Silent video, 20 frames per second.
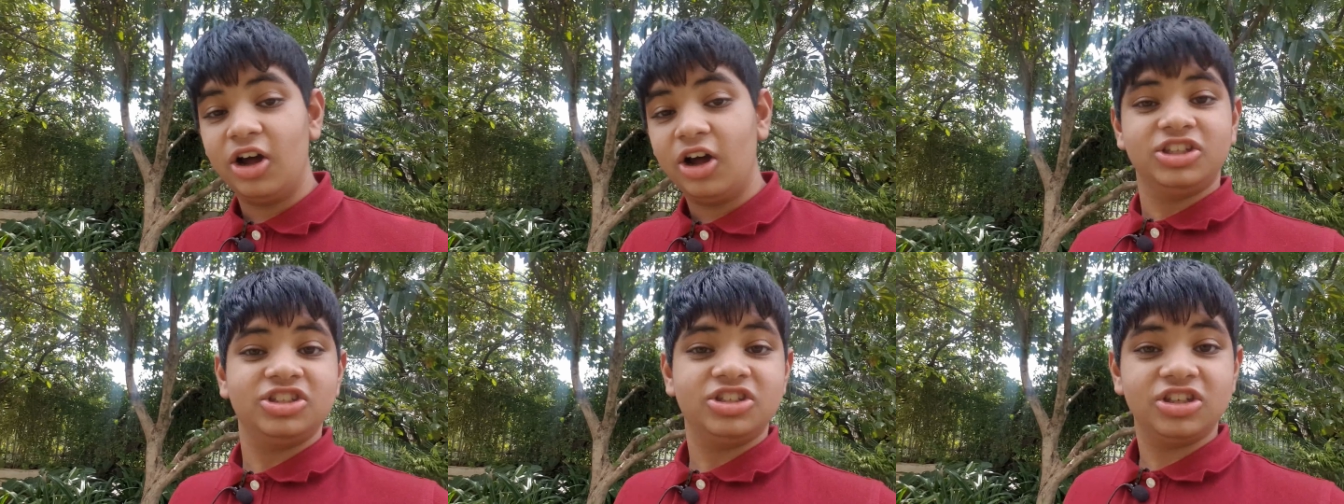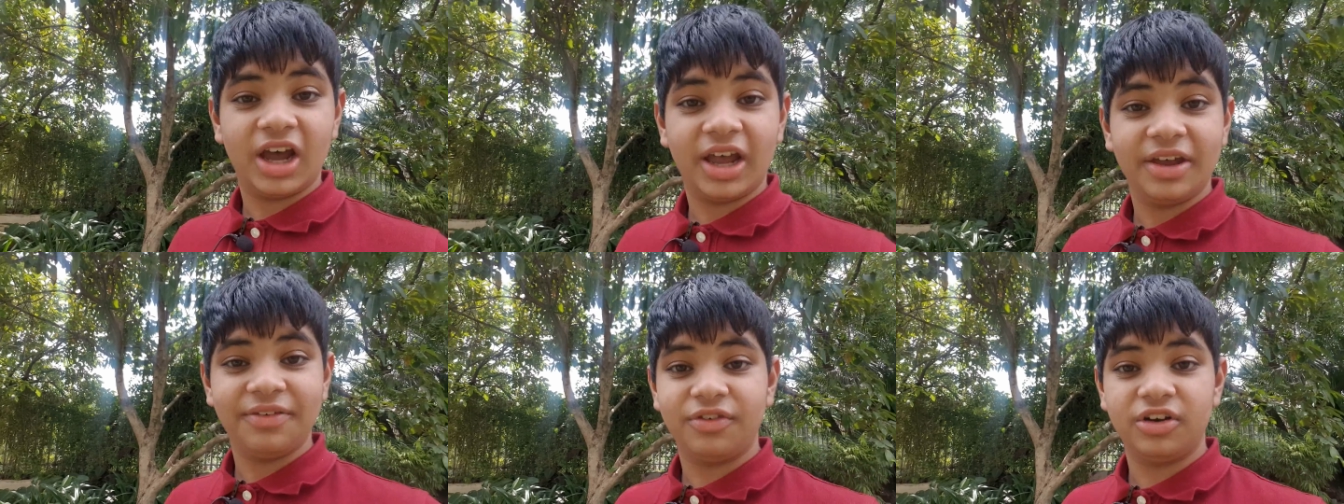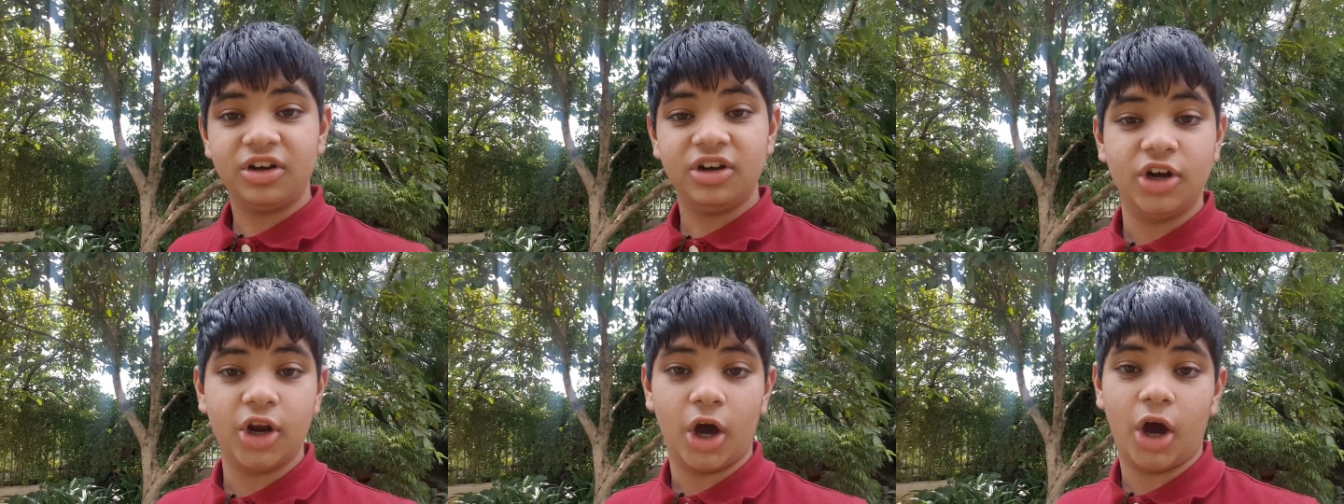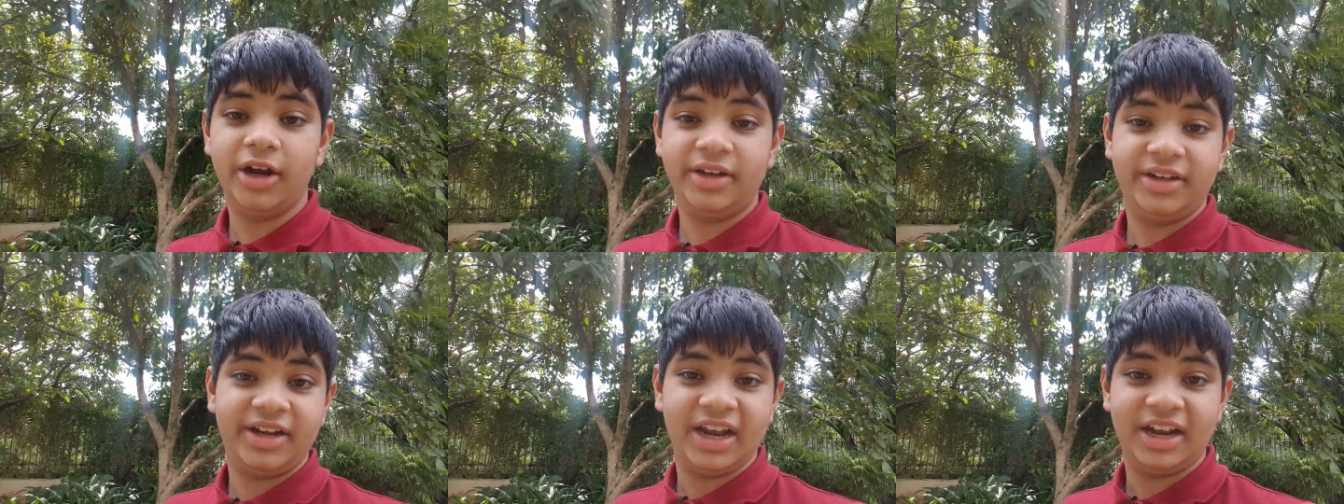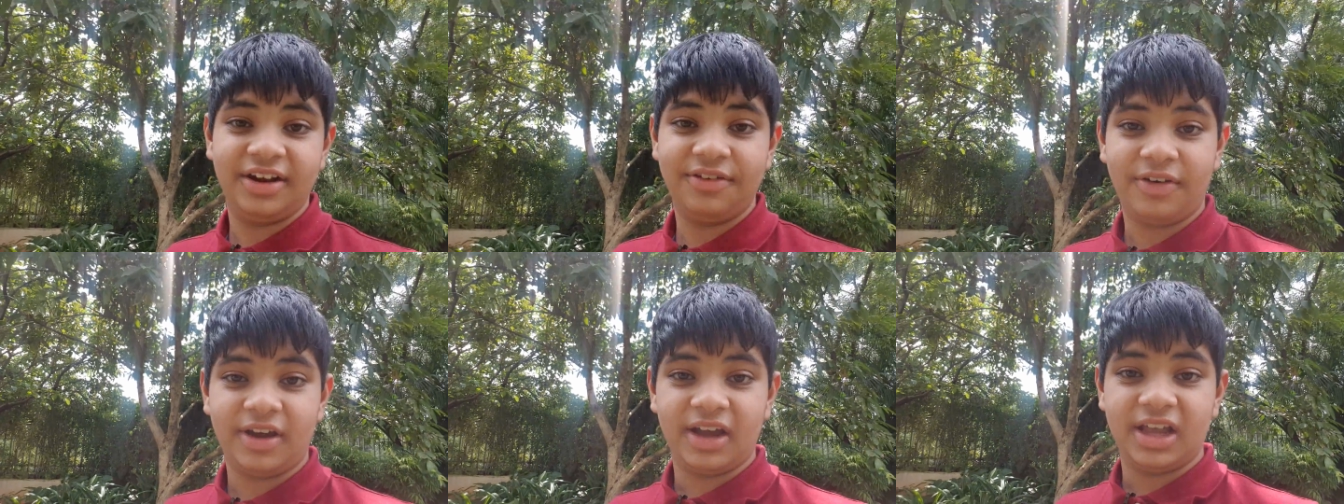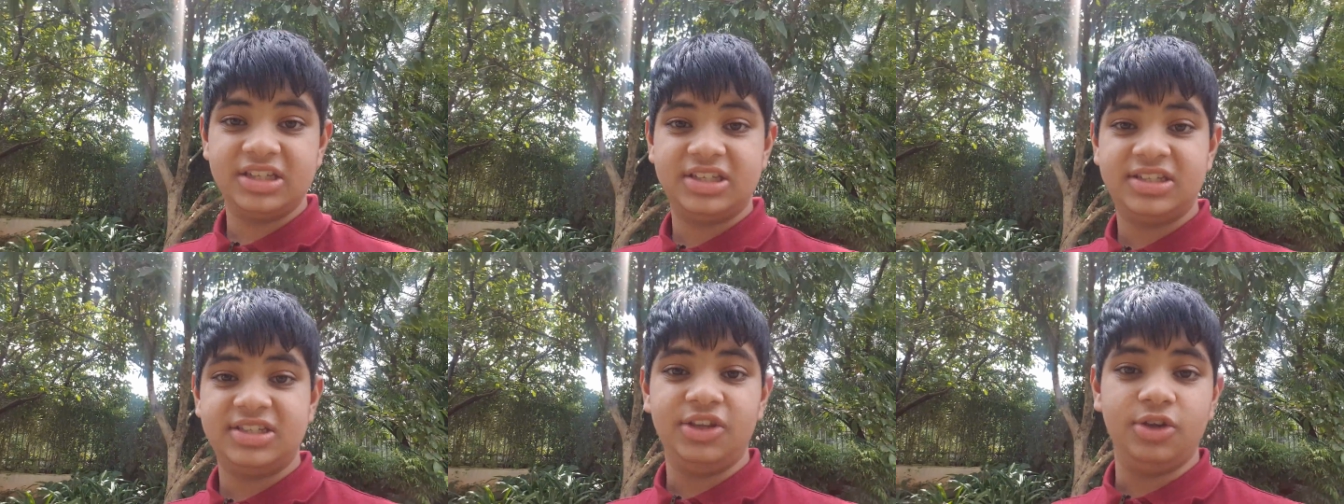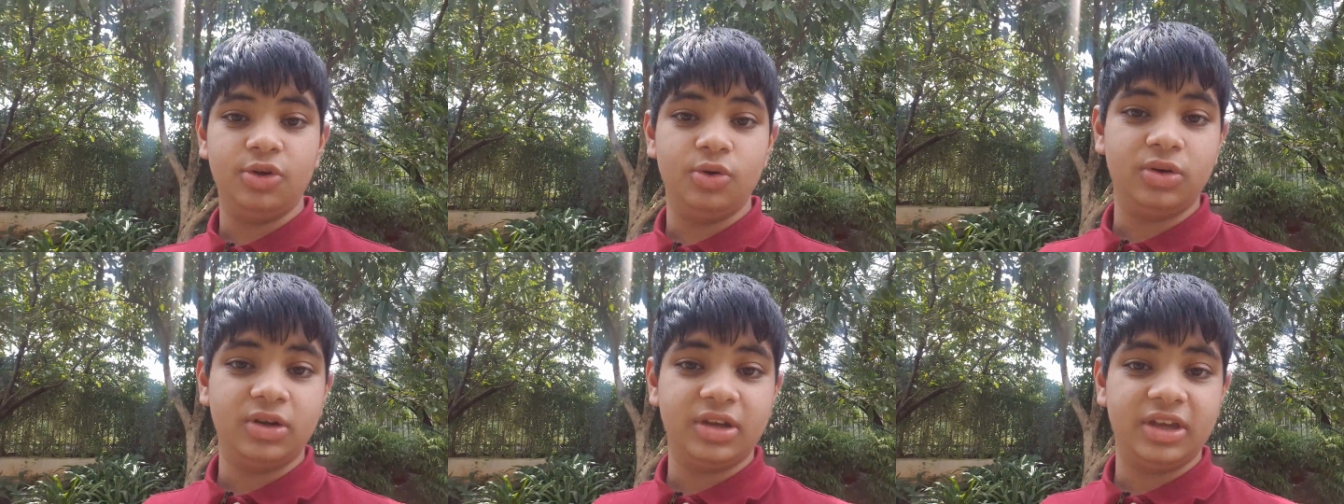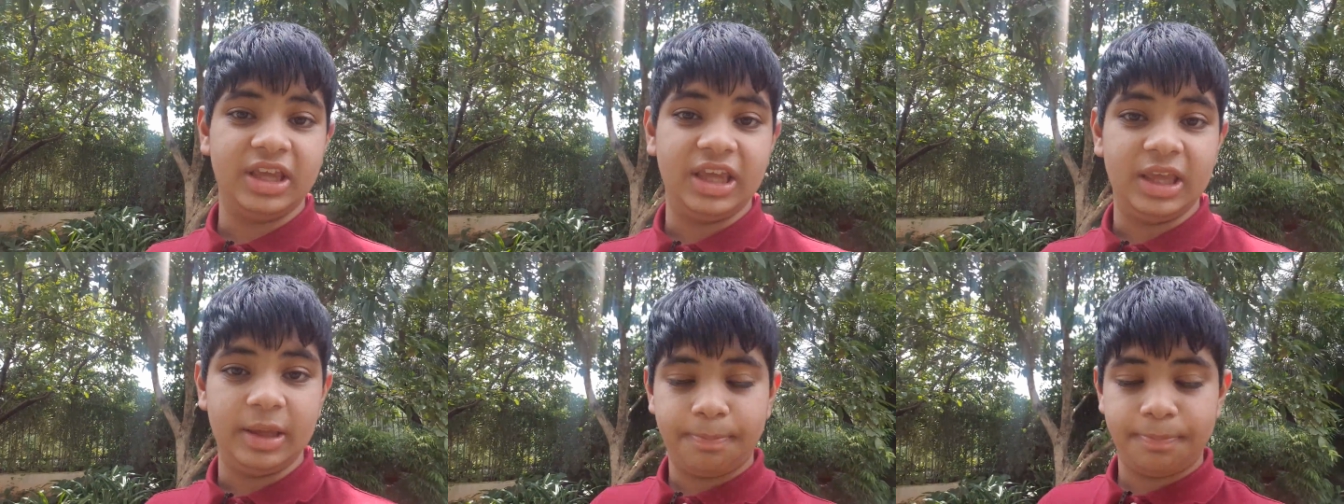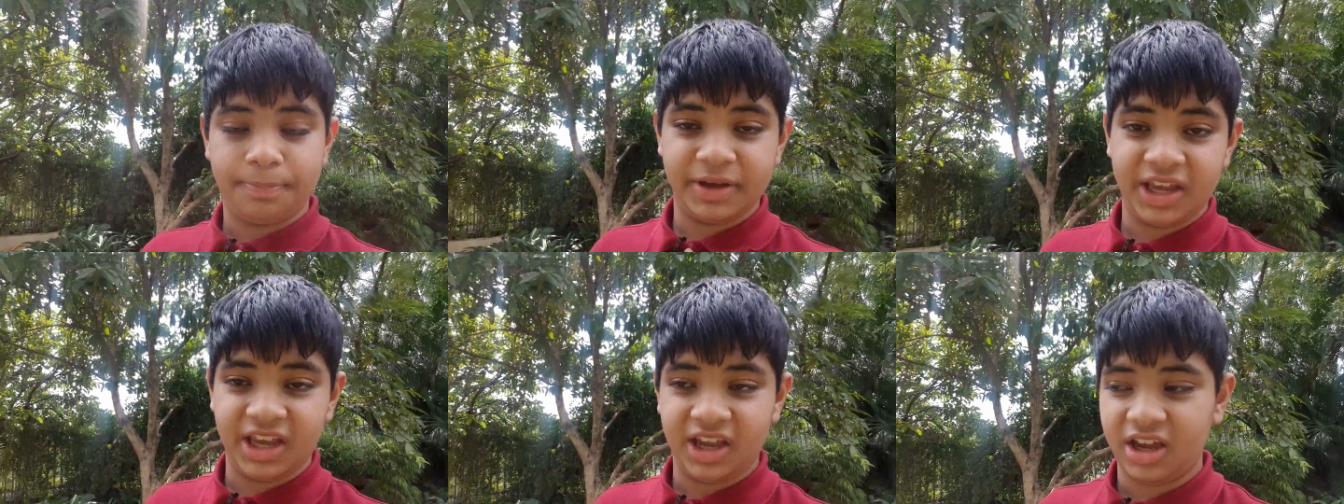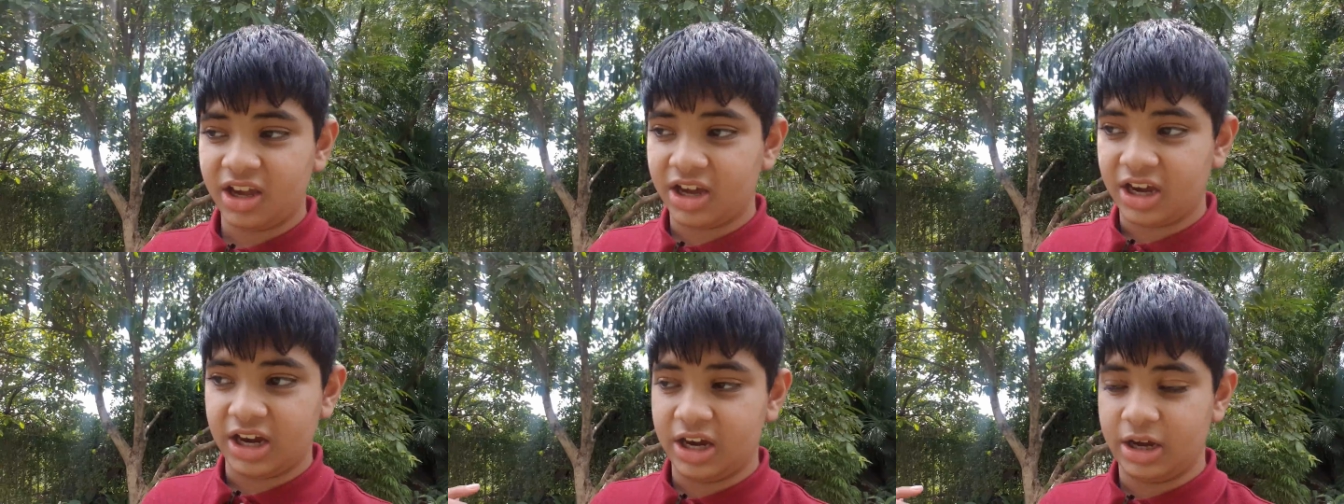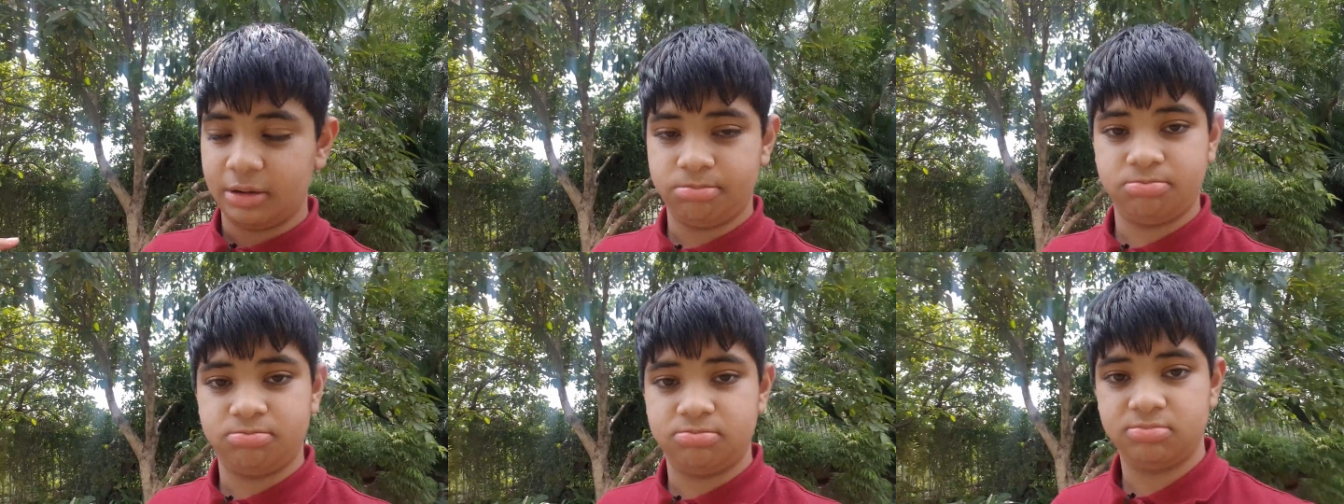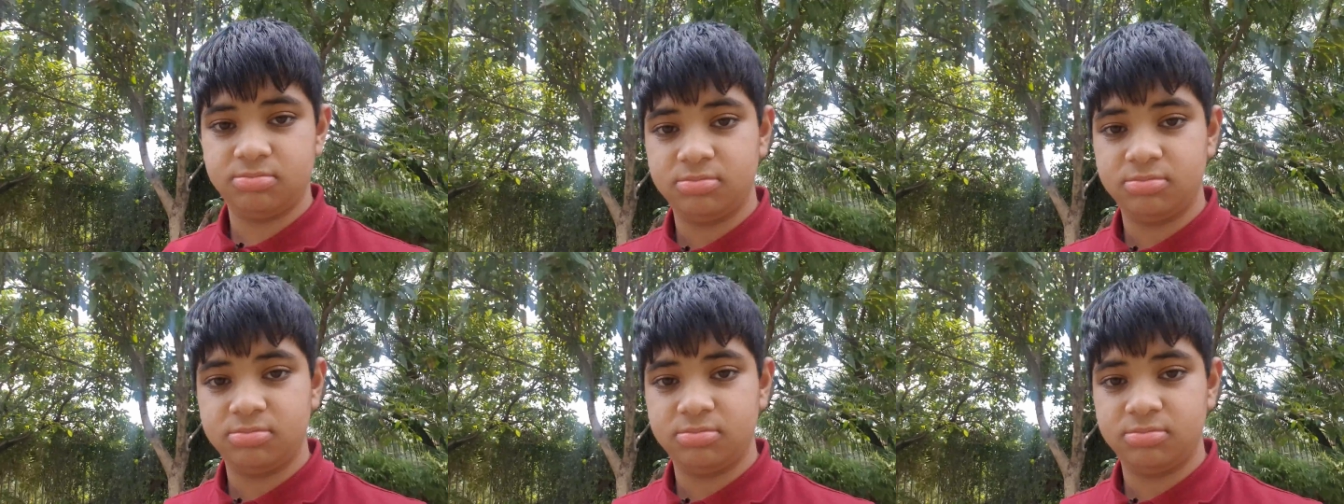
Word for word: Also, I would not advise you keeping a